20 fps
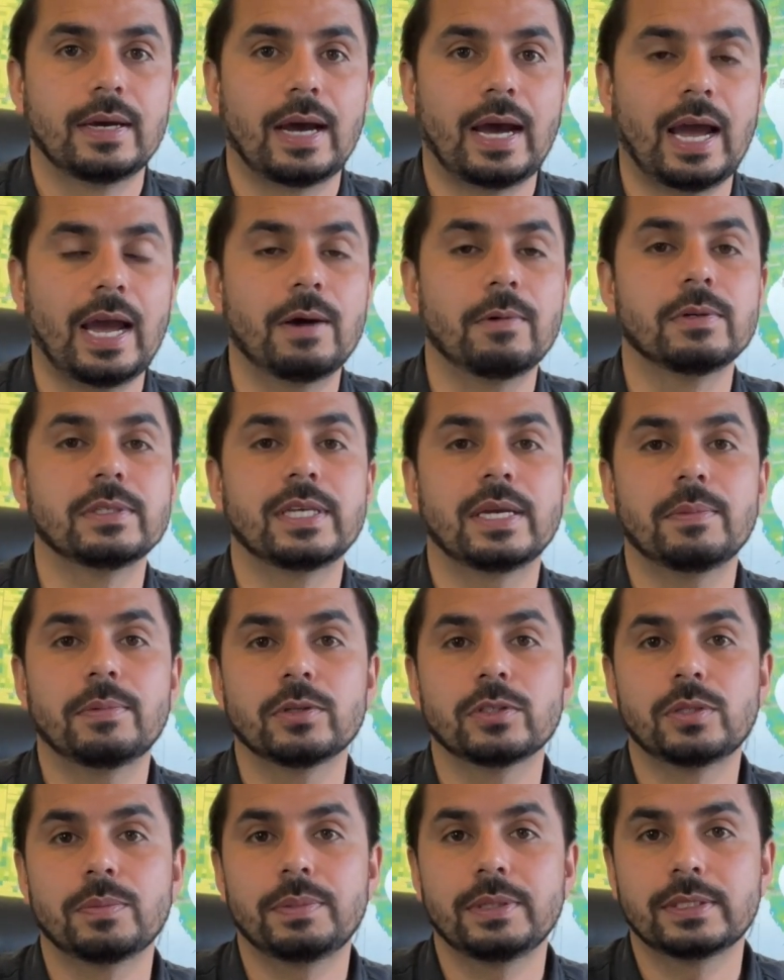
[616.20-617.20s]
I was
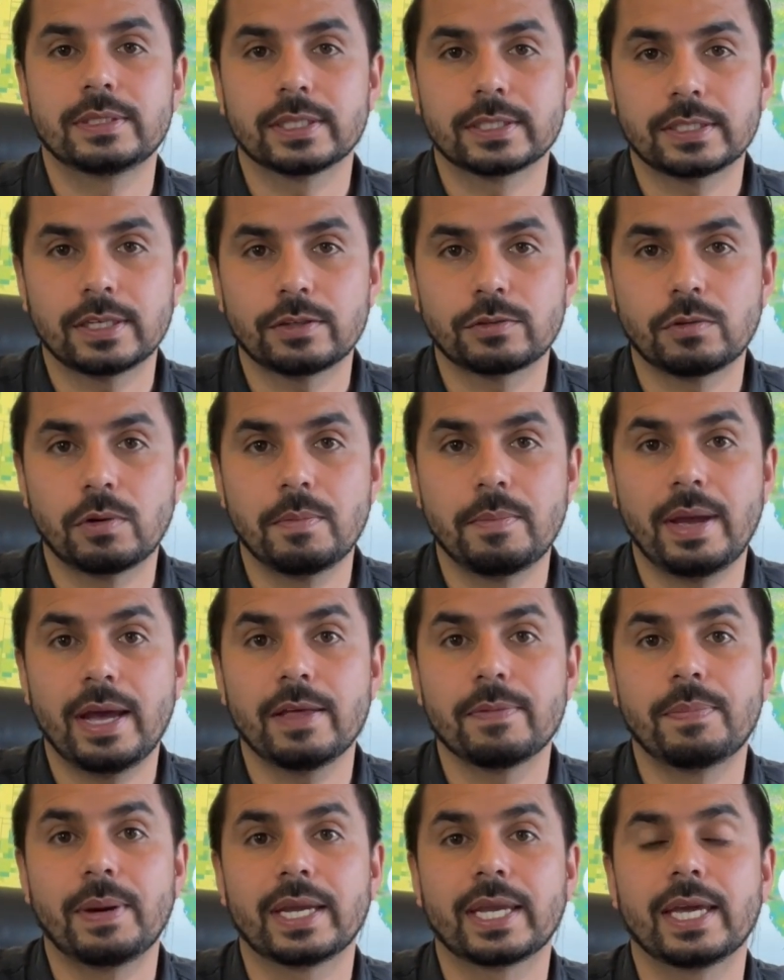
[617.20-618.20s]
able to be successful in
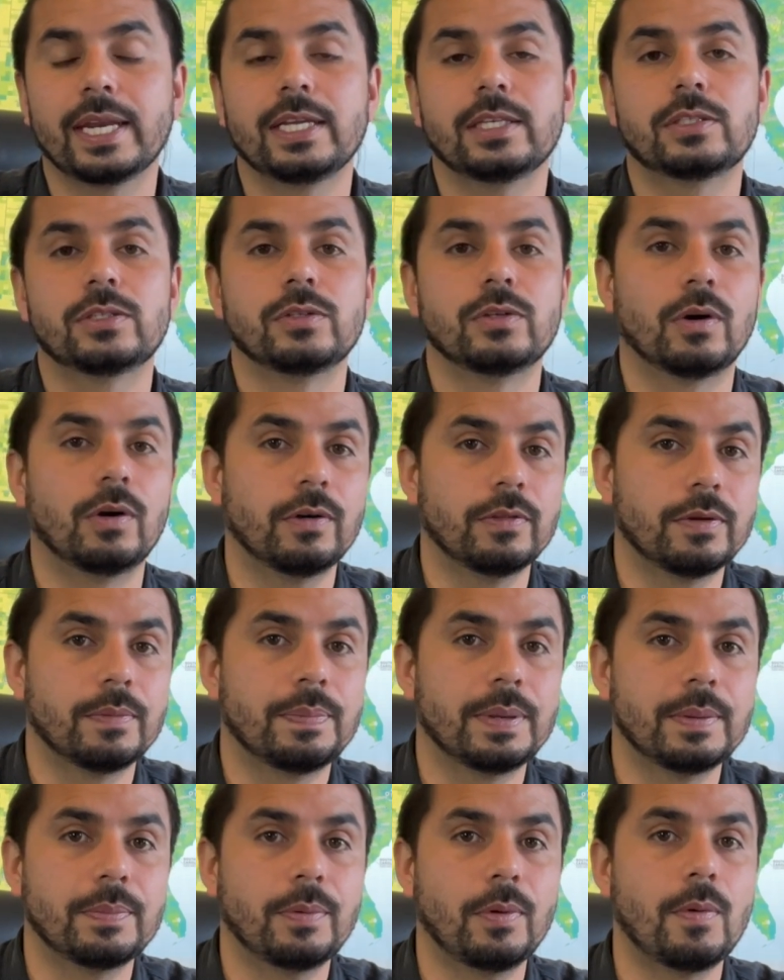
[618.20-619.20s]
math by getting to know other
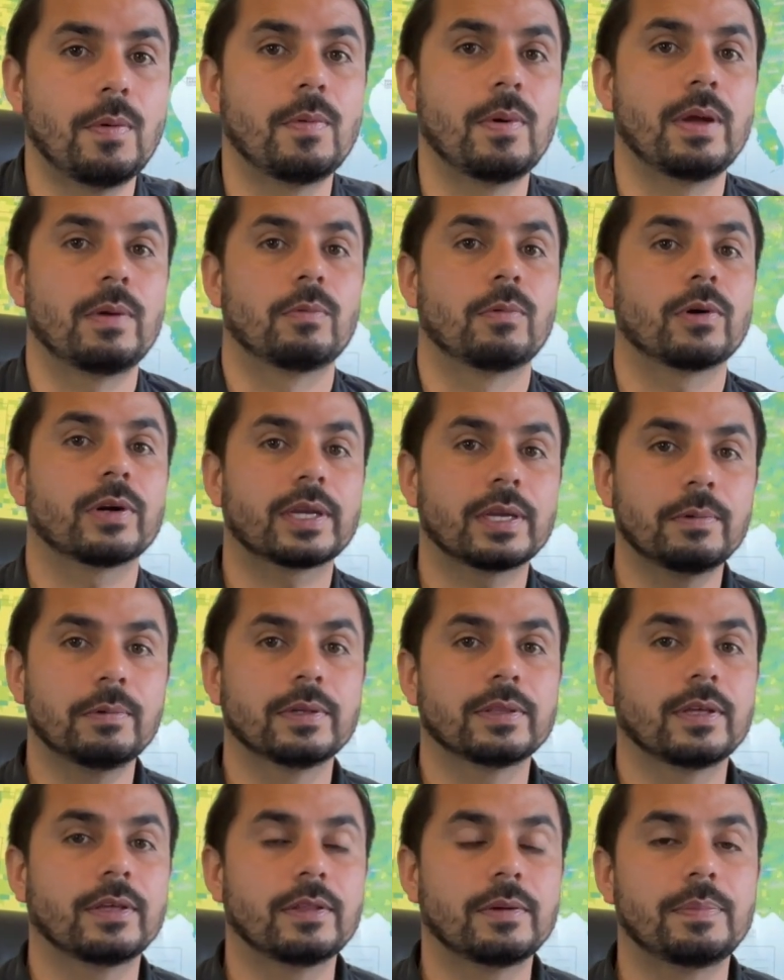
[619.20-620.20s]
people and working
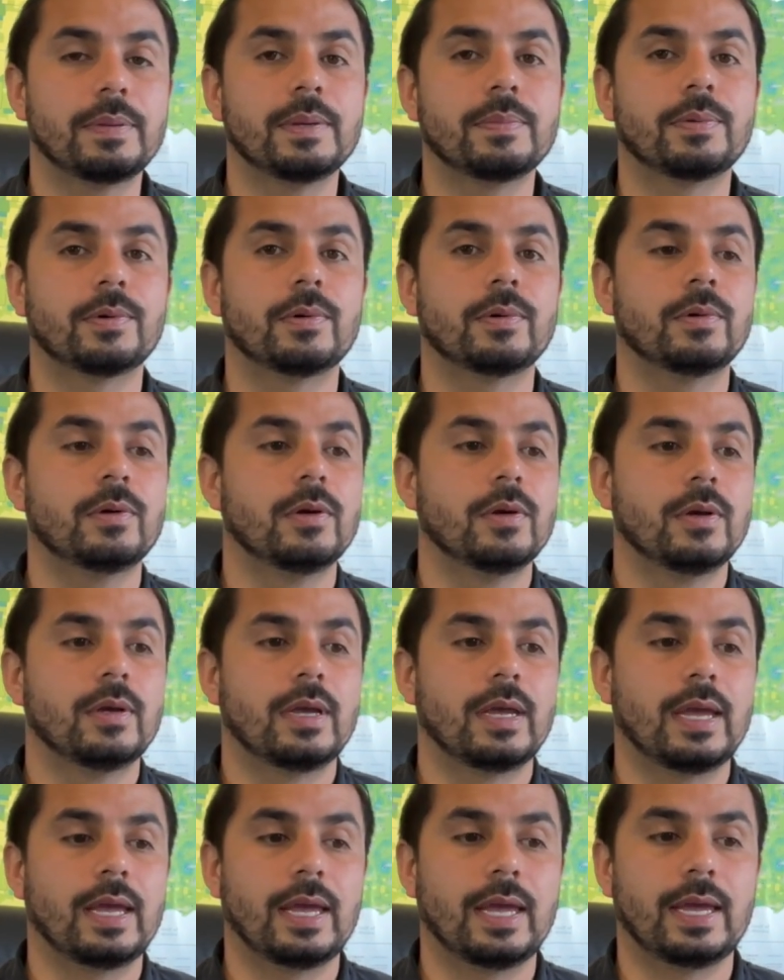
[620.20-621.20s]
with other people.
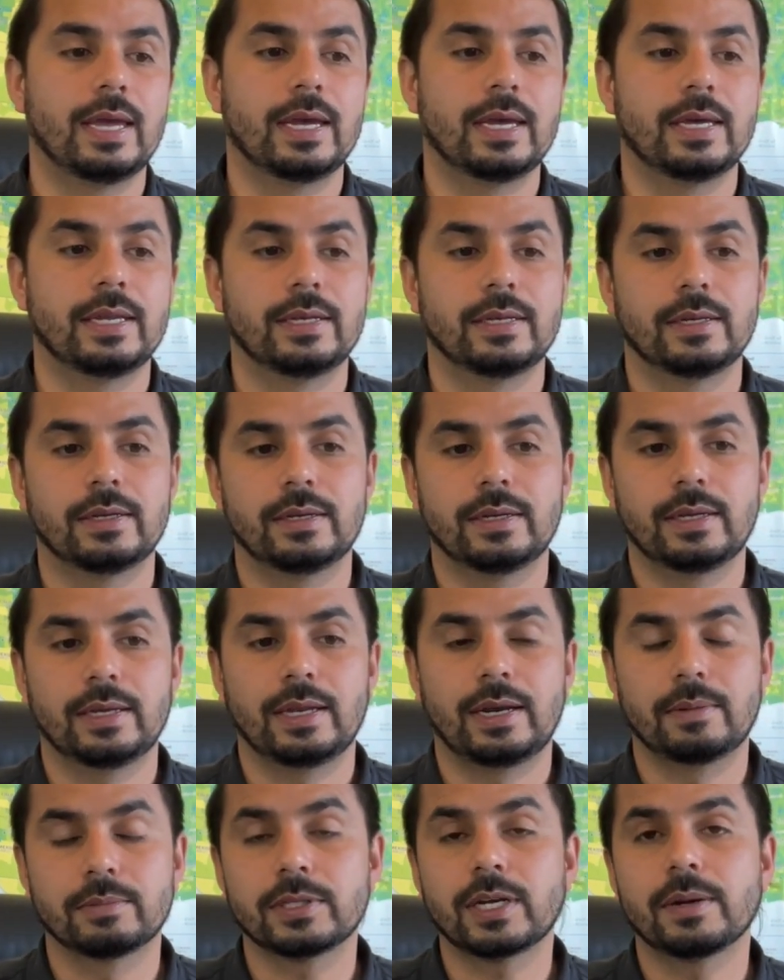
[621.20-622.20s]
And
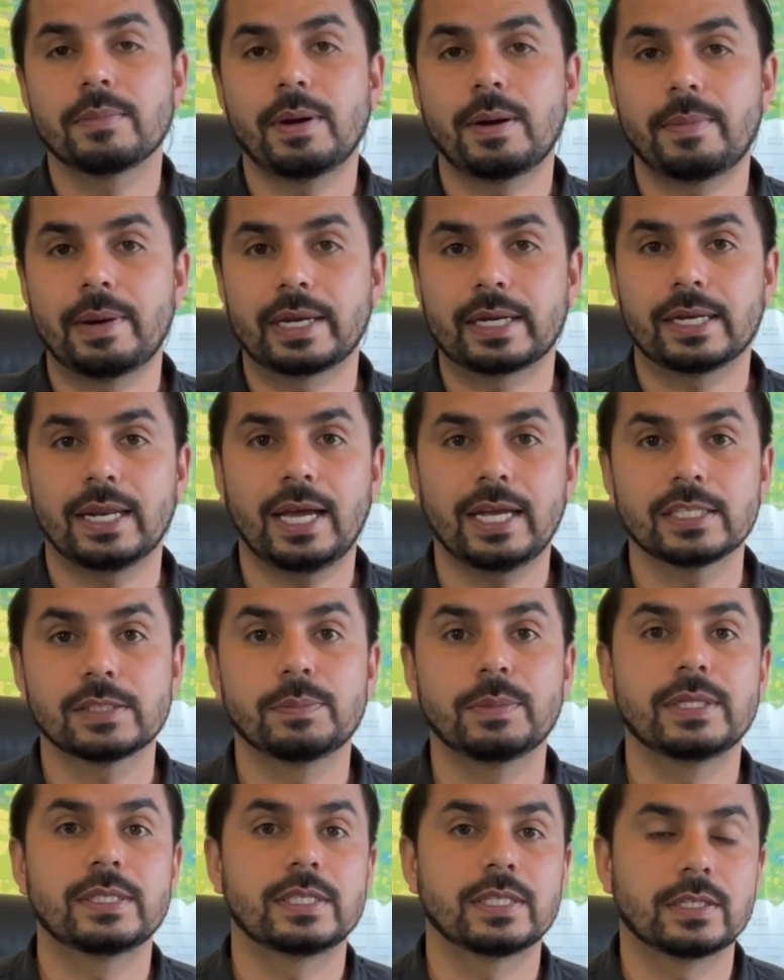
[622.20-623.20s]
I'm talking about my
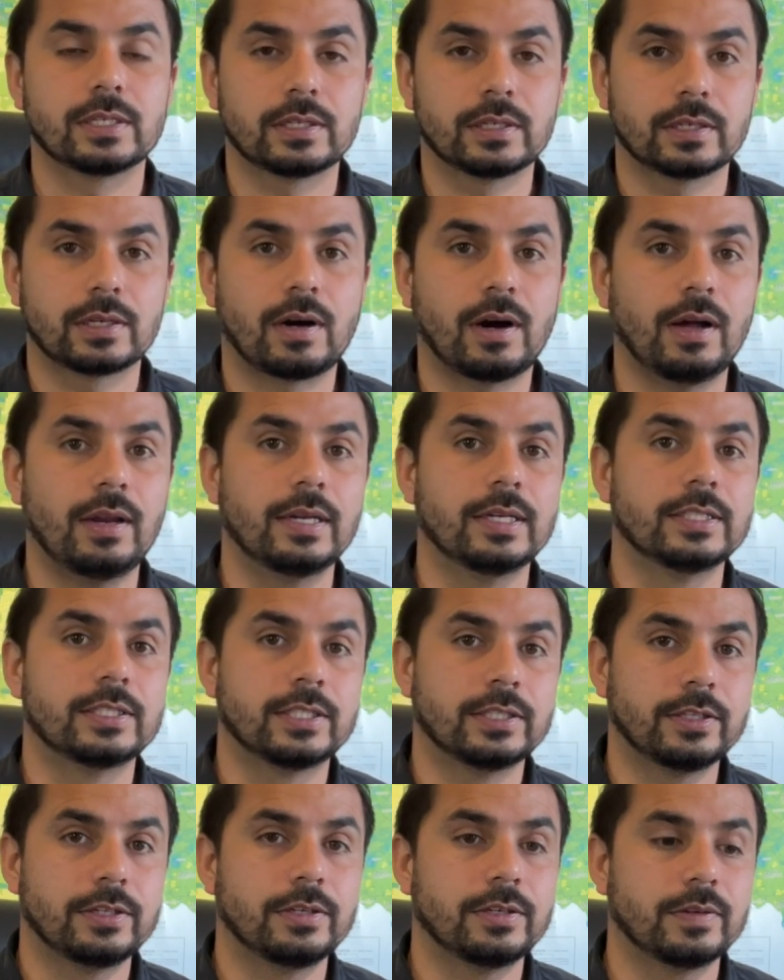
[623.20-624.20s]
classmates in college
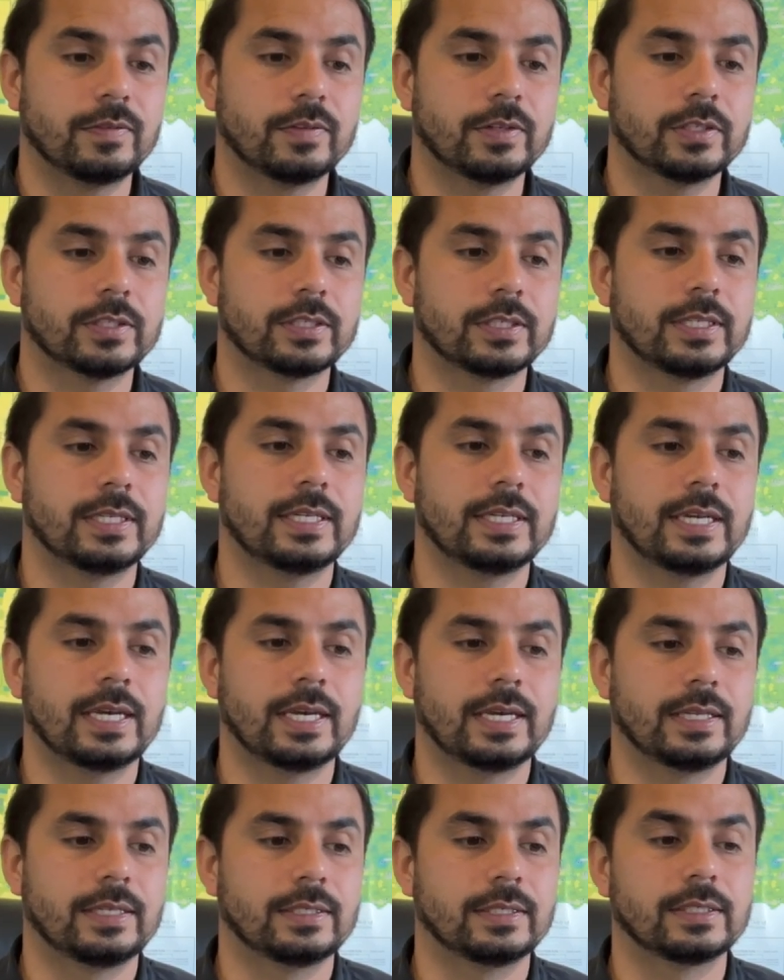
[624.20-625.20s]
and the university,
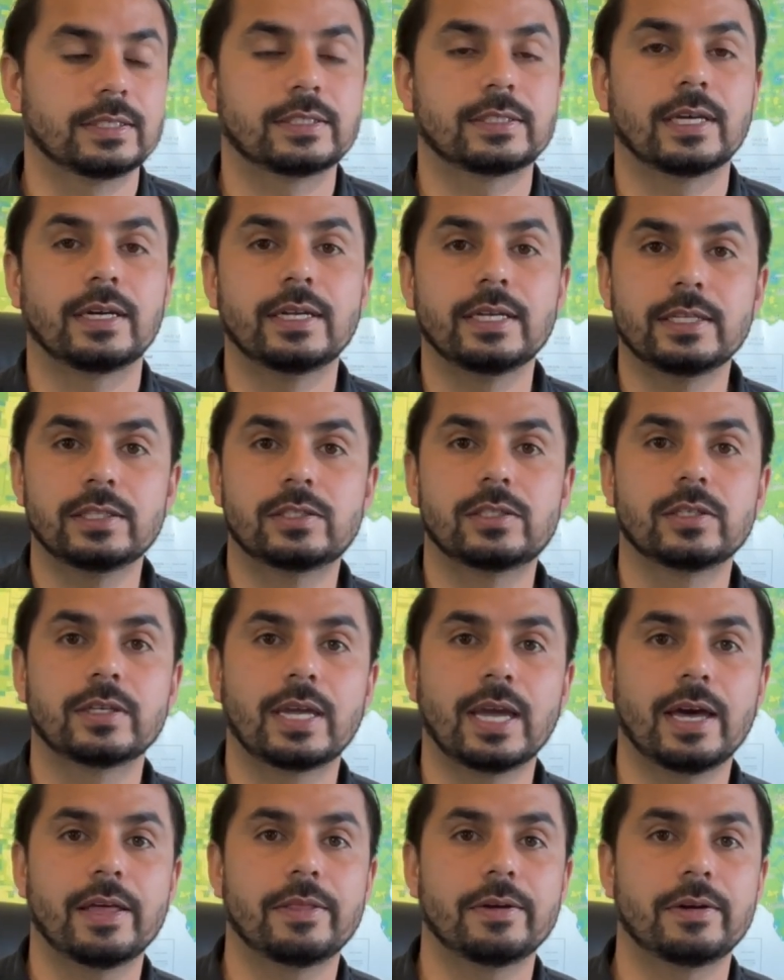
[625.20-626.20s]
and studying
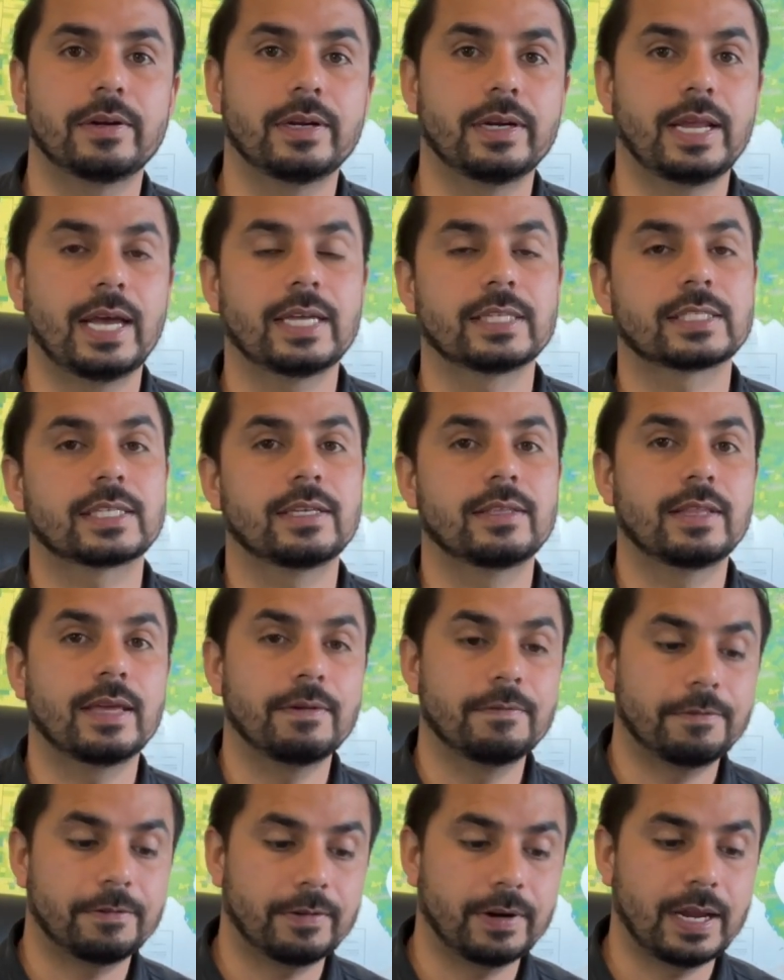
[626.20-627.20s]
together and asking
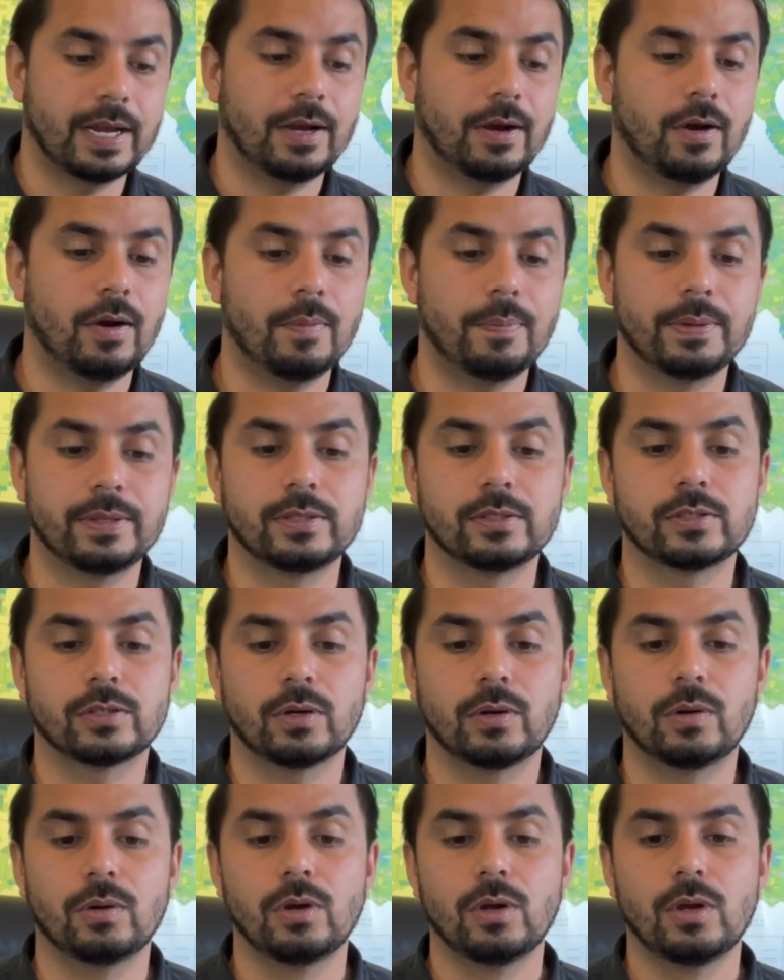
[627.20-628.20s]
them for help. And
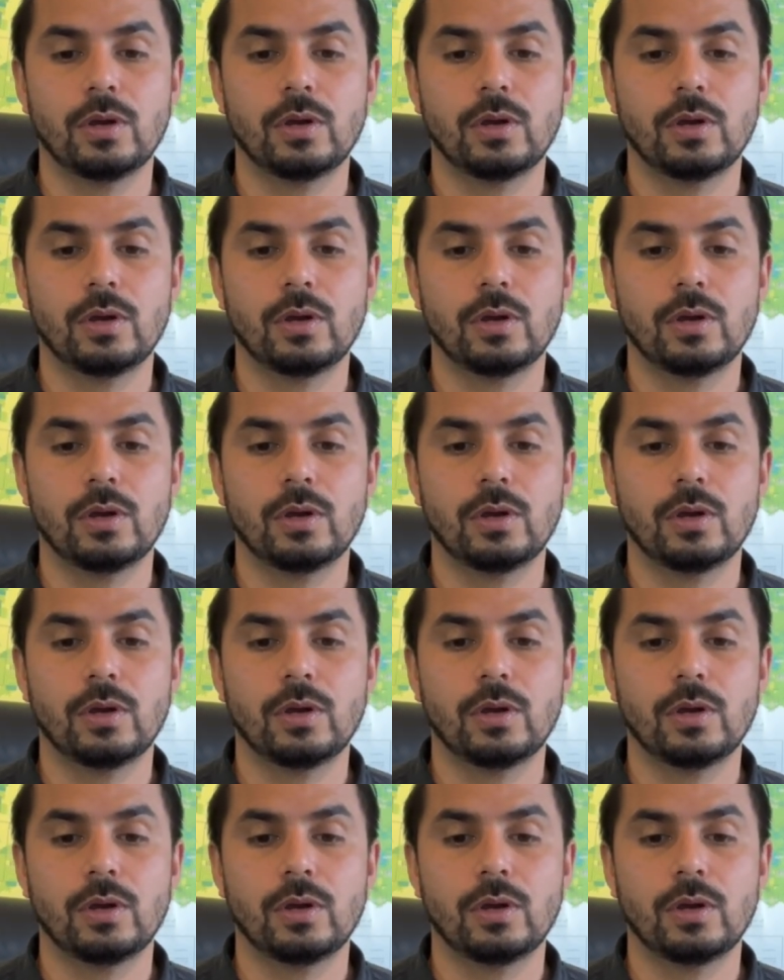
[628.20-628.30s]
so